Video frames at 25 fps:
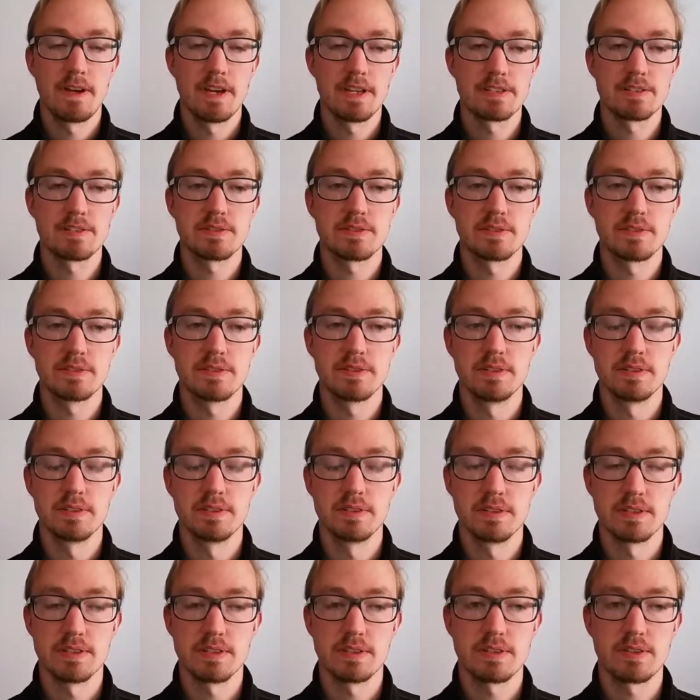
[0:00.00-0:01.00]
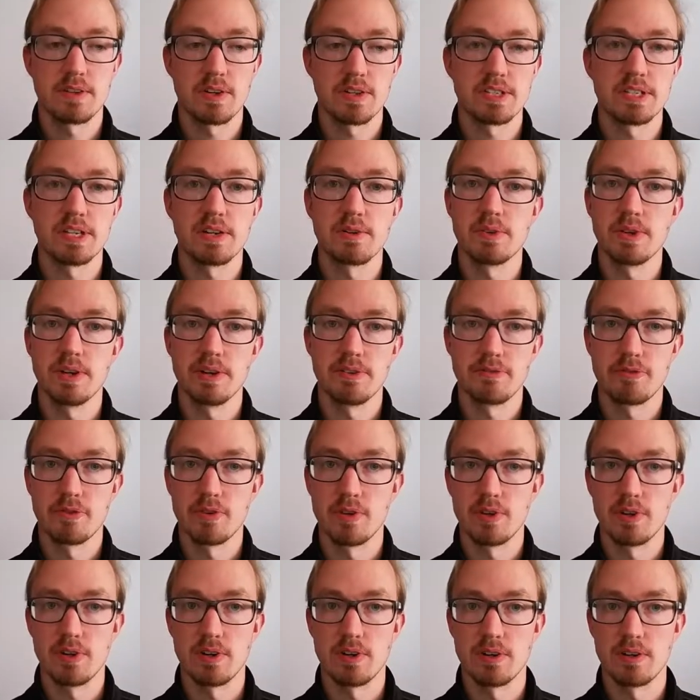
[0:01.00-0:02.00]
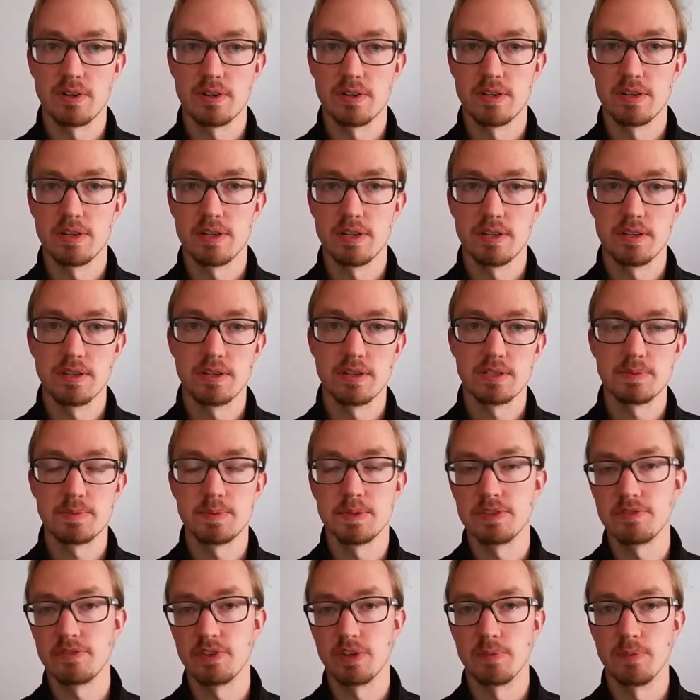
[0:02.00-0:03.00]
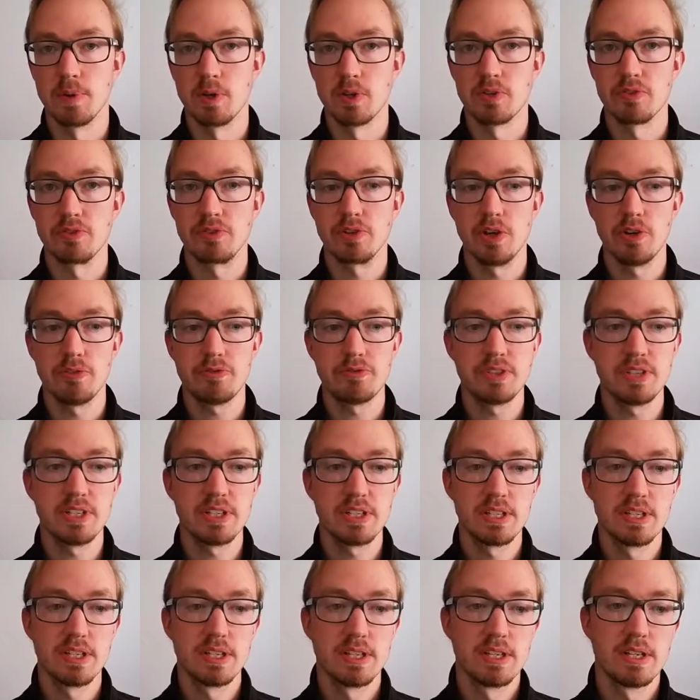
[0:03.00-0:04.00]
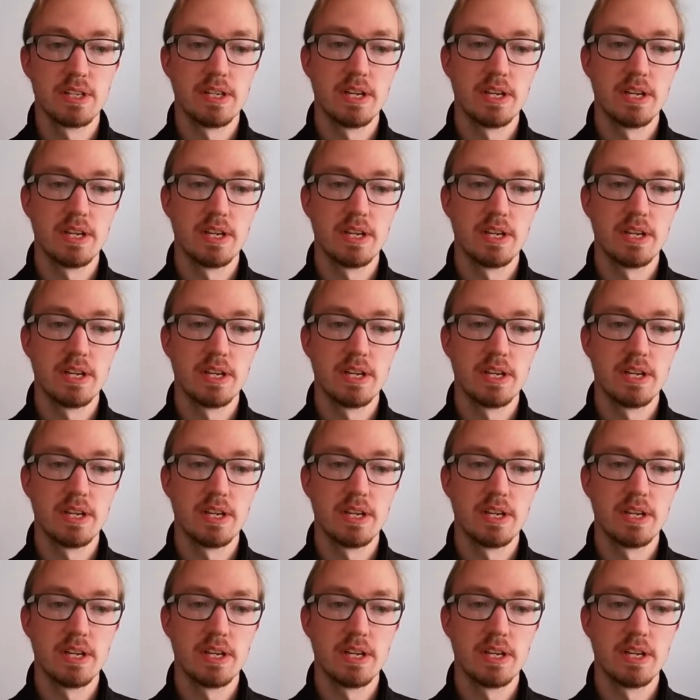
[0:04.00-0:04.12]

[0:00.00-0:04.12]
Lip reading: has the criteria for a specific amount of coffee,